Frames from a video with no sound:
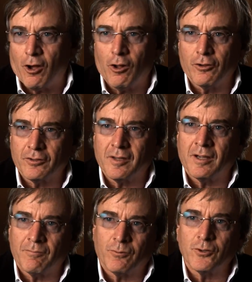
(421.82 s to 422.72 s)
all the
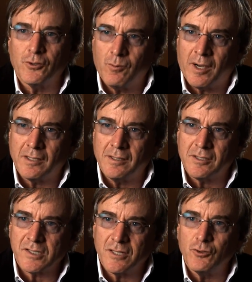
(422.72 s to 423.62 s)
time for new
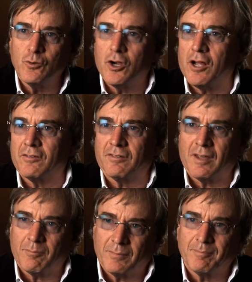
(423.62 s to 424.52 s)
ideas and new
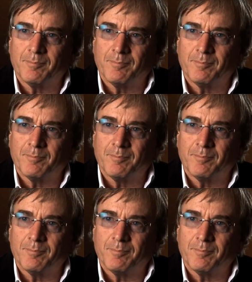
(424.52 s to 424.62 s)
concepts.